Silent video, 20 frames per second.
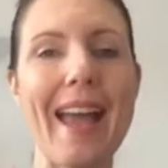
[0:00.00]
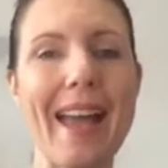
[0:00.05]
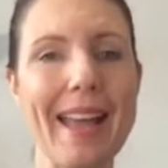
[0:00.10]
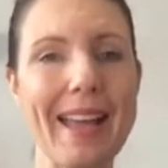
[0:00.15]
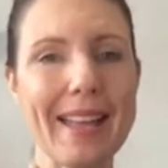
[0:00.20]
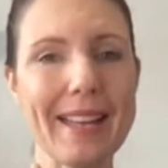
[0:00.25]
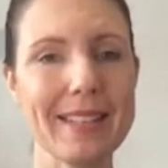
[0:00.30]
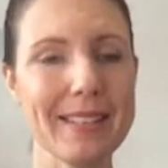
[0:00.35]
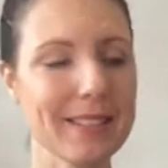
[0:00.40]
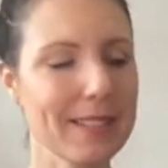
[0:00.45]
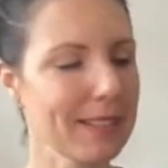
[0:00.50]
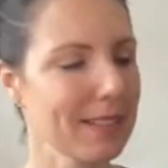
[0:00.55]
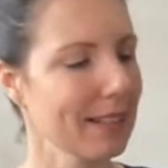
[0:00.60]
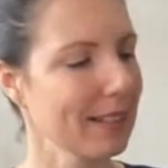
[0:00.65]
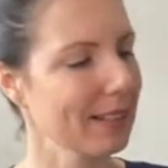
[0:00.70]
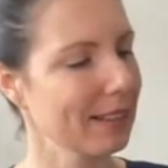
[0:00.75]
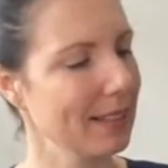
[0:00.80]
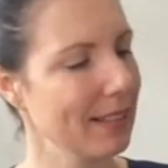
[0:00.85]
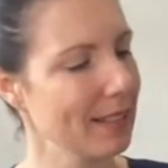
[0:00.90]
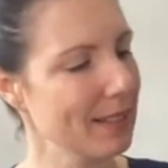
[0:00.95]
And
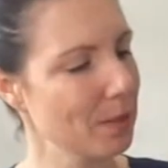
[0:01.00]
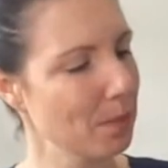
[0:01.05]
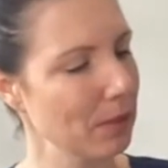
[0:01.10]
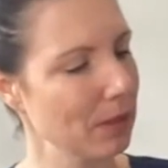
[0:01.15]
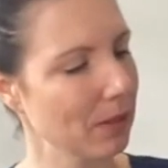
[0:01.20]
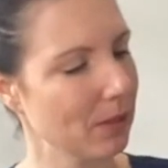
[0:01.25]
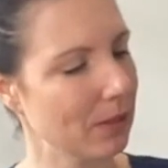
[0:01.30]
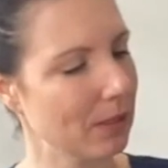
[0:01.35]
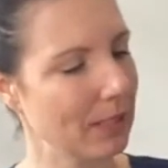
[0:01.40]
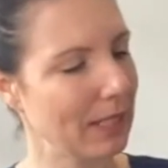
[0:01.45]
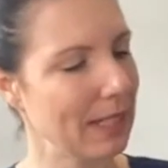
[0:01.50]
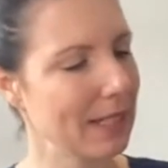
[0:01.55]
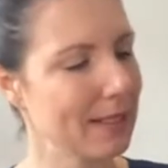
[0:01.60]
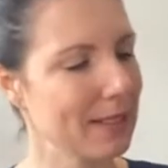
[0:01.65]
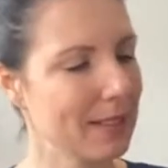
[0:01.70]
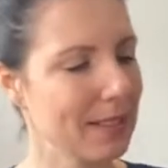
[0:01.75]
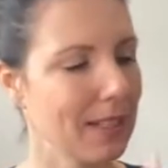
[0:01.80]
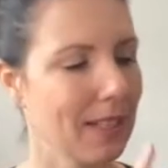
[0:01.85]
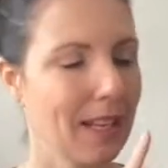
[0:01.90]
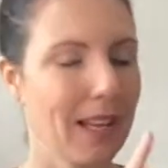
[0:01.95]
last but not
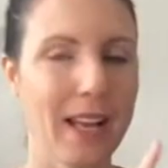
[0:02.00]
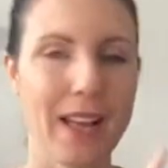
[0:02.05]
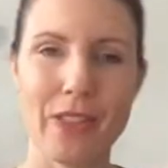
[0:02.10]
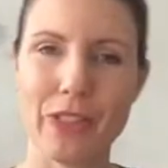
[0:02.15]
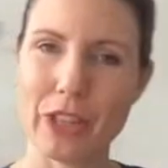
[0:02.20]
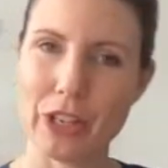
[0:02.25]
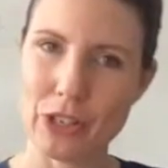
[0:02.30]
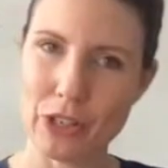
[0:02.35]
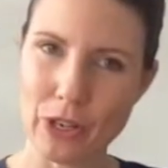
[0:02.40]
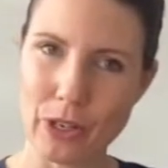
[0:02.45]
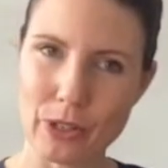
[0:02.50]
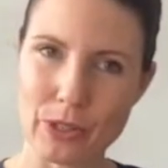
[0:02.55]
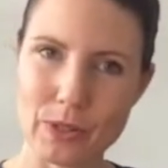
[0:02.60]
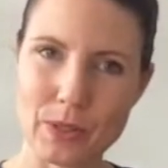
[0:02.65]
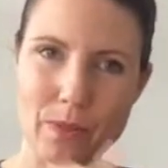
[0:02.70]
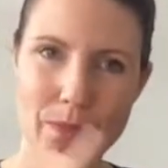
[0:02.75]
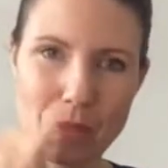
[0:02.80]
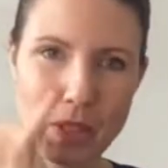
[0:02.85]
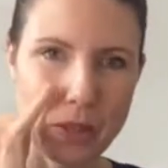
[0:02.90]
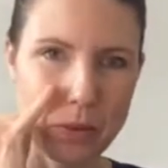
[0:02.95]
least, the
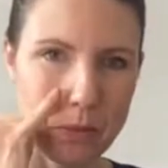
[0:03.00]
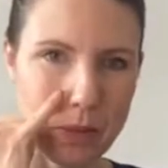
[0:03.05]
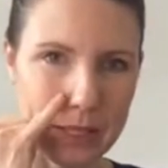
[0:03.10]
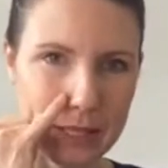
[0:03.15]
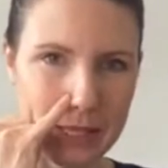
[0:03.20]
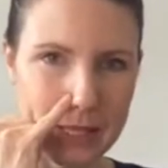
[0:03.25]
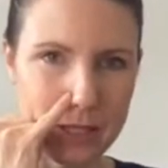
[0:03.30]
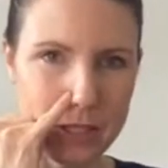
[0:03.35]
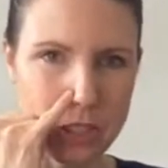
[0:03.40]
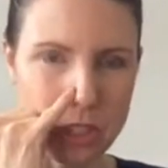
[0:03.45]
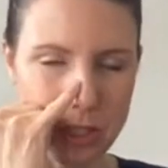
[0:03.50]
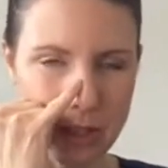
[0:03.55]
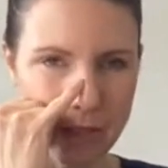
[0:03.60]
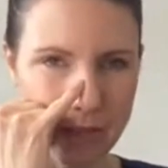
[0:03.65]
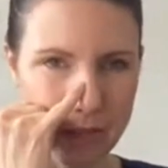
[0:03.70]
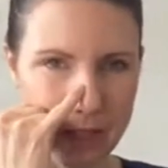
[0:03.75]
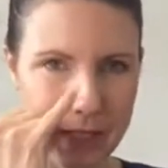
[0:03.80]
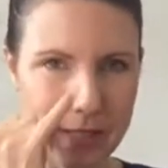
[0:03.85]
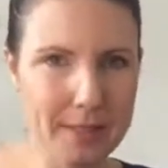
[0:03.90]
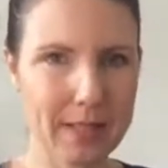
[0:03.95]
nose. When kids
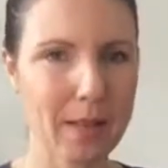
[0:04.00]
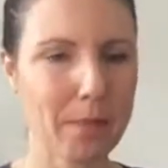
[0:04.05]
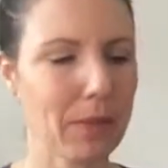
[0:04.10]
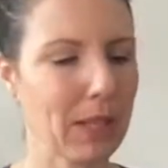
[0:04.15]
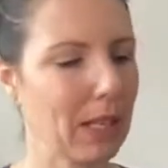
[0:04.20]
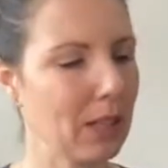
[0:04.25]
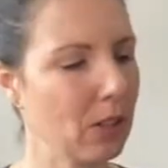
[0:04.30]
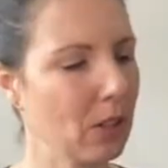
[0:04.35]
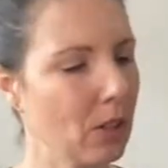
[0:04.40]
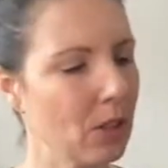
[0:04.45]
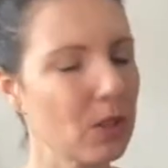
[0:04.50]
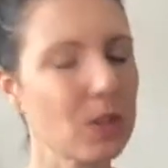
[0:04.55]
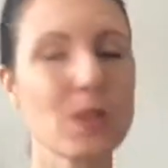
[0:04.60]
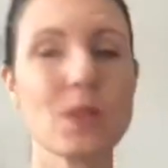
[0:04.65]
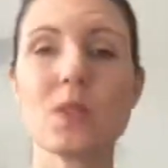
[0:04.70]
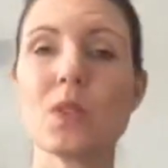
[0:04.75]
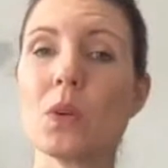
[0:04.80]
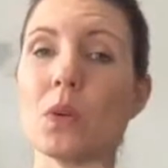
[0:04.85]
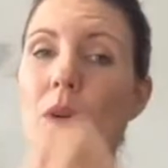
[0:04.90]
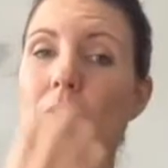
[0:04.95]
shove things up their
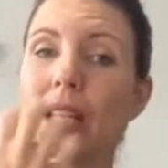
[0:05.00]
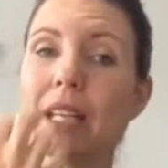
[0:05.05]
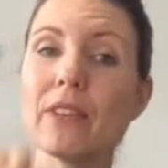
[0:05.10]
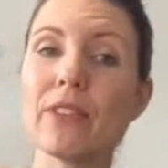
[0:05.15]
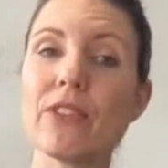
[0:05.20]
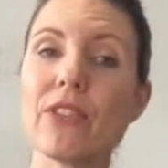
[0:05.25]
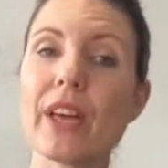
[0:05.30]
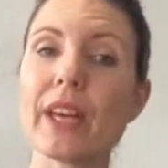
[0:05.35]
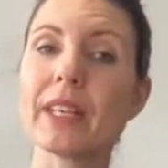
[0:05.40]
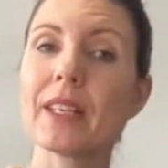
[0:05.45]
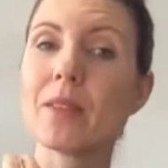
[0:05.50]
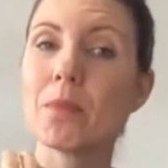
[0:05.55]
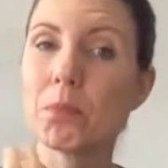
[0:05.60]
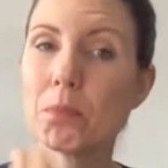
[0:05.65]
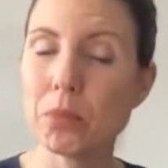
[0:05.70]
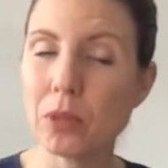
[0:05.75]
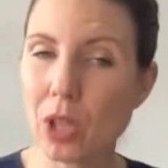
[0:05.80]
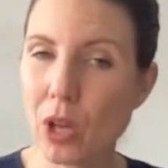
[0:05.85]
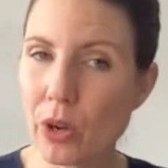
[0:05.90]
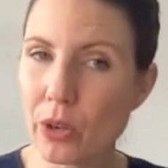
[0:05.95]
noses, if they
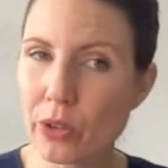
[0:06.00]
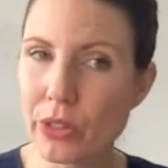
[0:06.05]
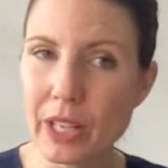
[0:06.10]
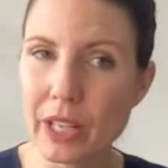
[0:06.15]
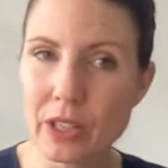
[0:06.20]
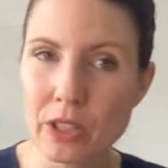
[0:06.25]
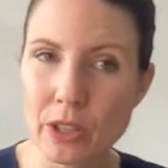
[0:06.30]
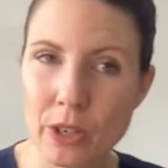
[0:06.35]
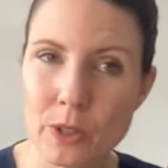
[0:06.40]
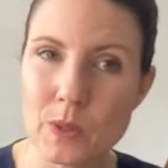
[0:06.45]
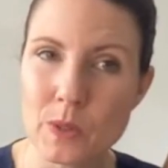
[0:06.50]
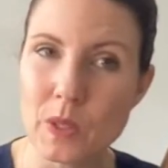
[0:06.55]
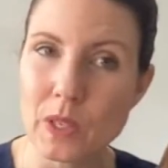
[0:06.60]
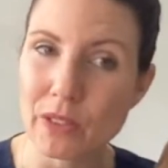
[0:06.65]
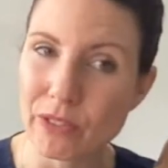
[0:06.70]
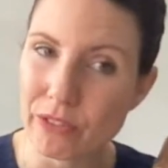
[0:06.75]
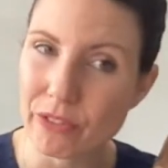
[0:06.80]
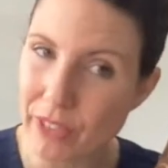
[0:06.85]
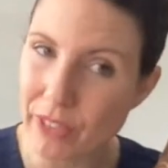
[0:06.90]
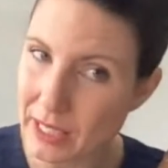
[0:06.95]
can blow their
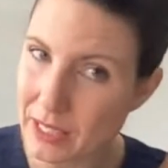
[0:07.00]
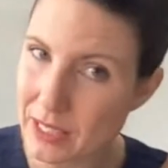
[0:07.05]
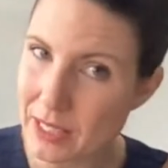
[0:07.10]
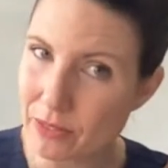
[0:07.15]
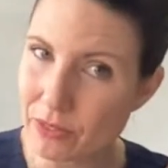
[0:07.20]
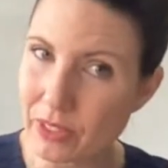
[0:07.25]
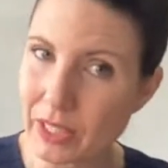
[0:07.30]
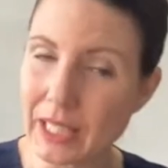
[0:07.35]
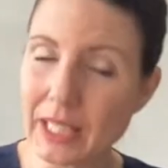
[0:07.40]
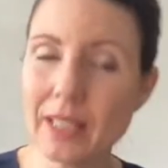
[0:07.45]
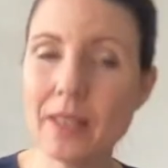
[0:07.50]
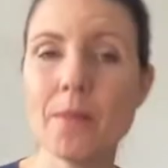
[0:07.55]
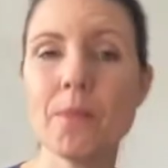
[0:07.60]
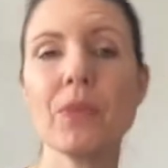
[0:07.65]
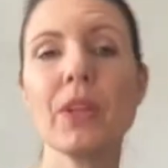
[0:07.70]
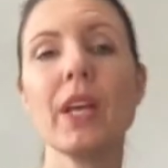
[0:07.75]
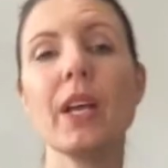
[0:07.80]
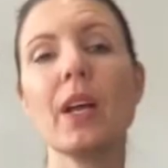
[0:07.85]
nose effectively,